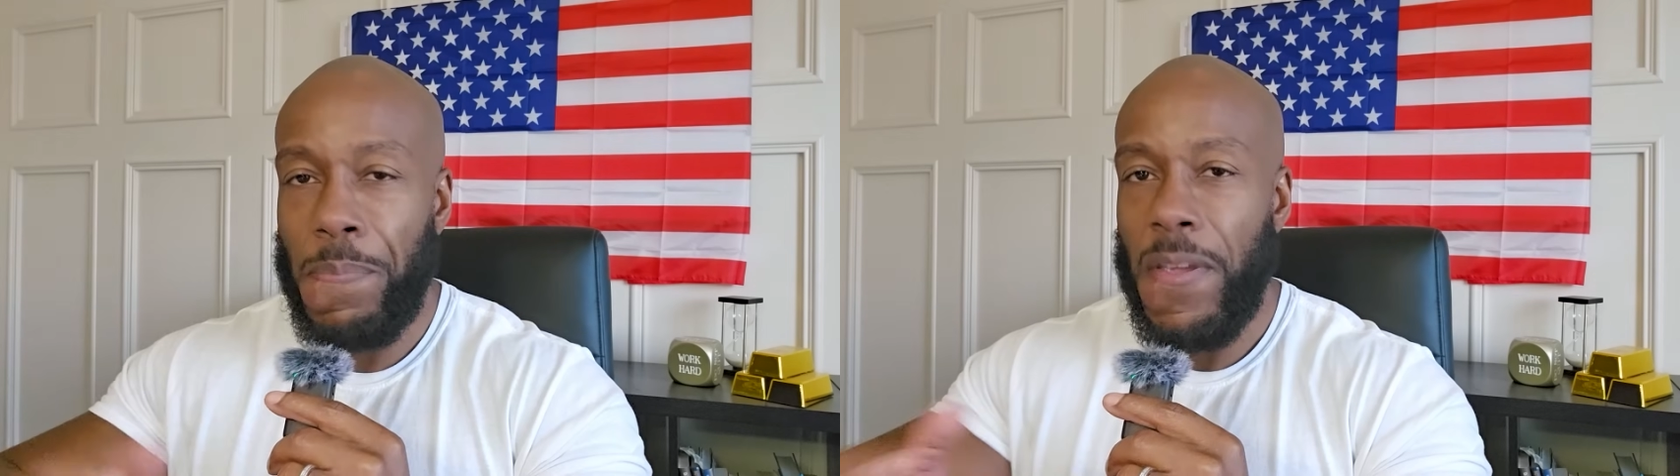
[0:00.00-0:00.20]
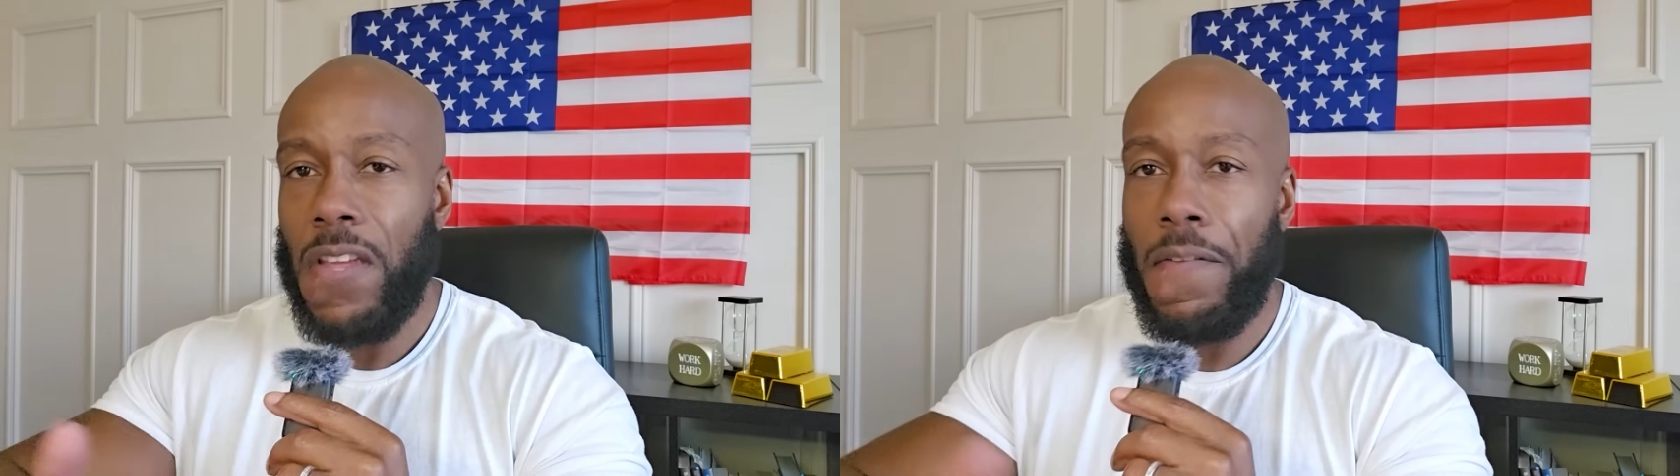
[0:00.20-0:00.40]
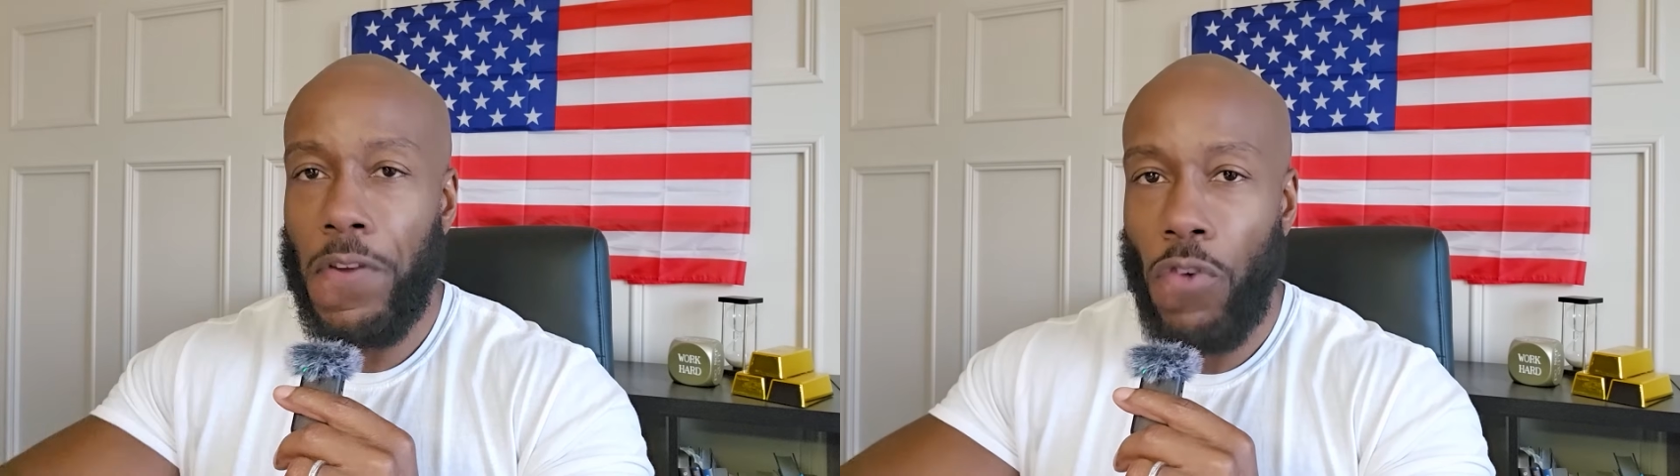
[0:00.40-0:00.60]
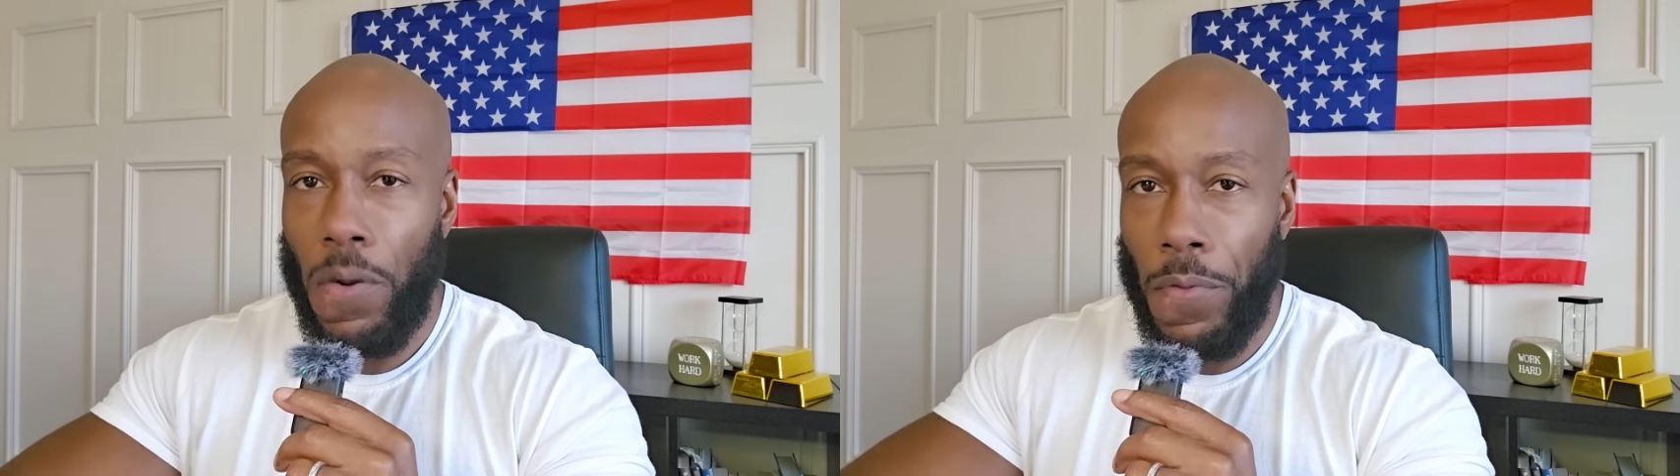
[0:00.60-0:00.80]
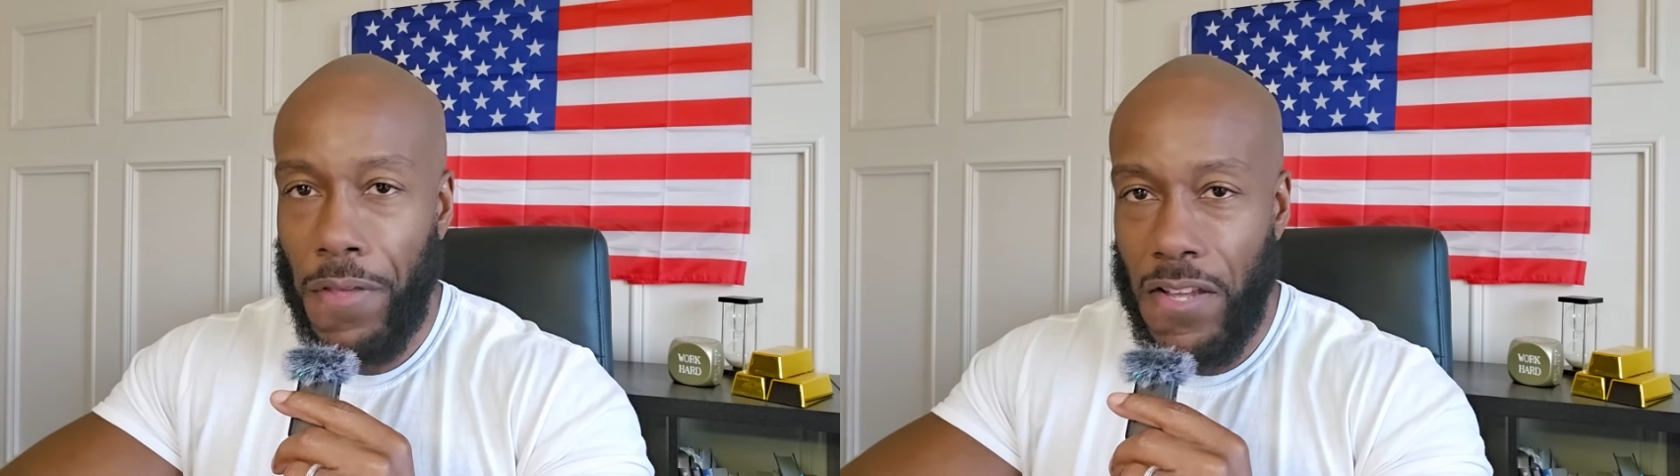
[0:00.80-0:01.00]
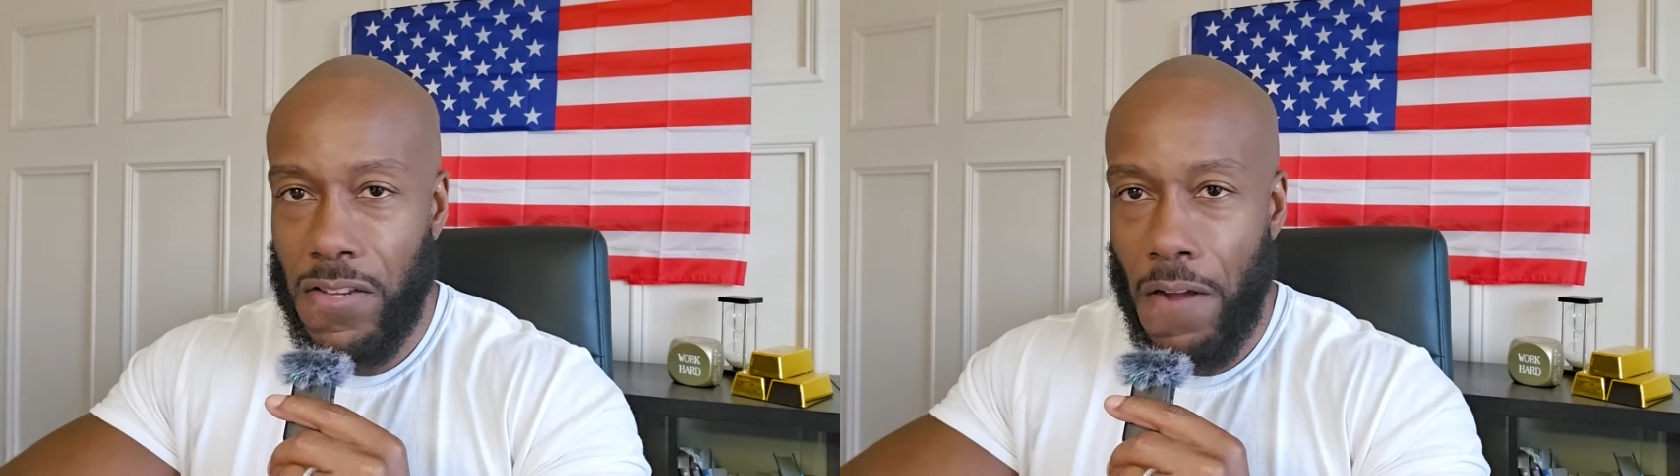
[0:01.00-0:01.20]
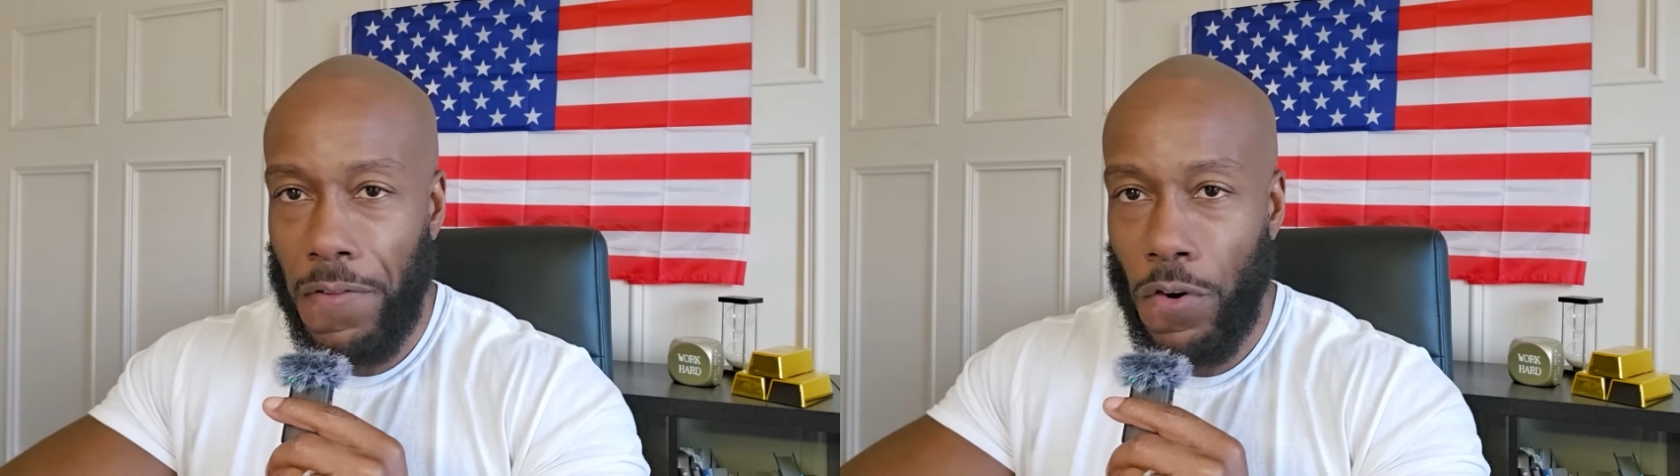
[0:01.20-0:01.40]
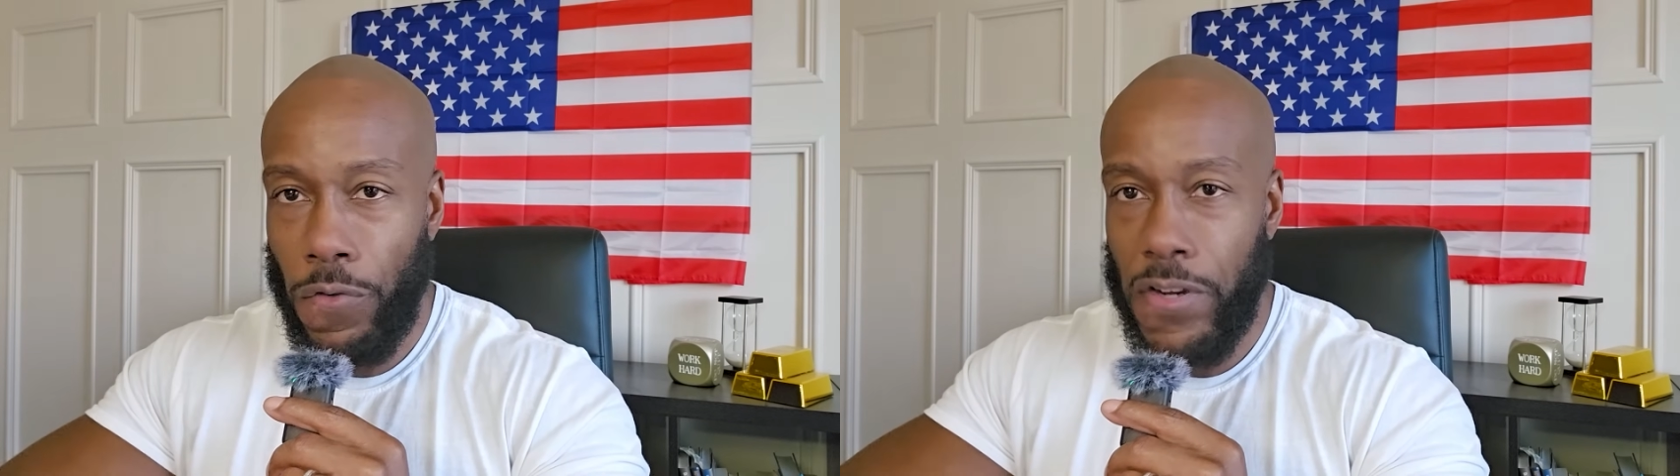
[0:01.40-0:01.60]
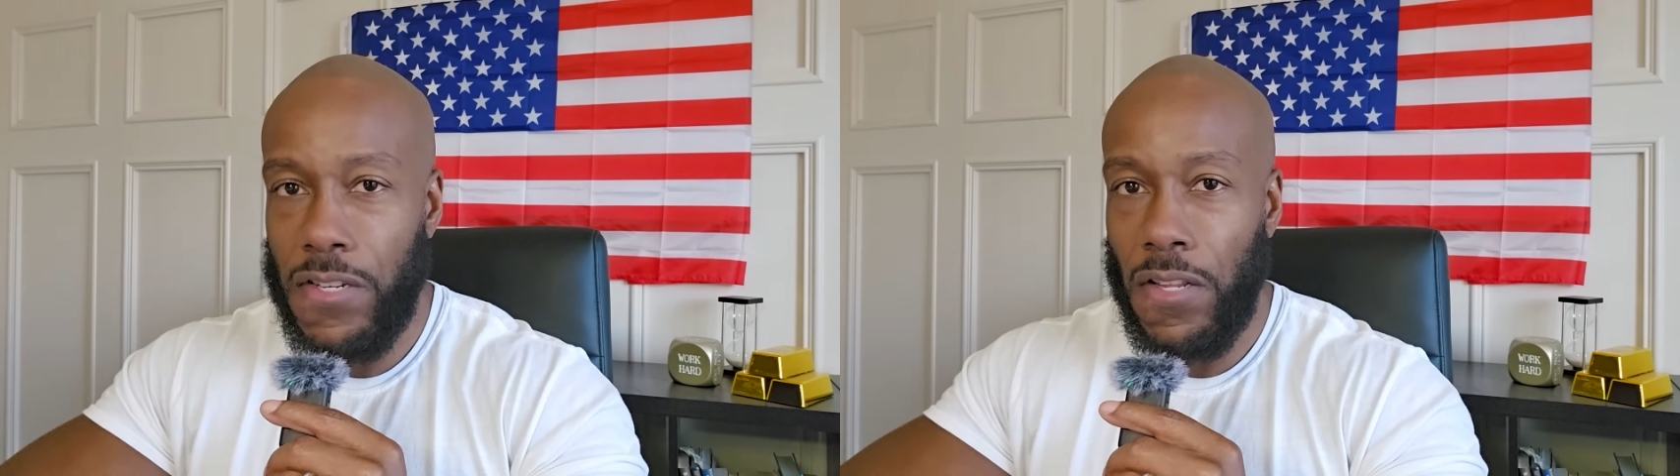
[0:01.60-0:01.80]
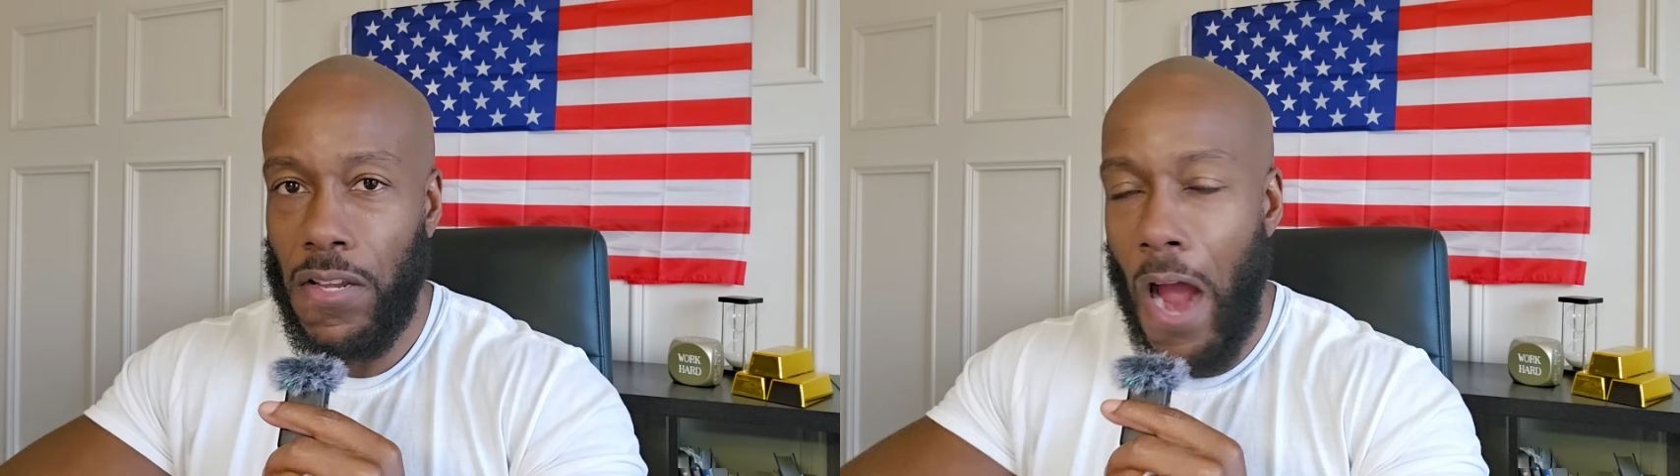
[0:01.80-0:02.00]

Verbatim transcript: Speaking of incredible things that I've learned recently,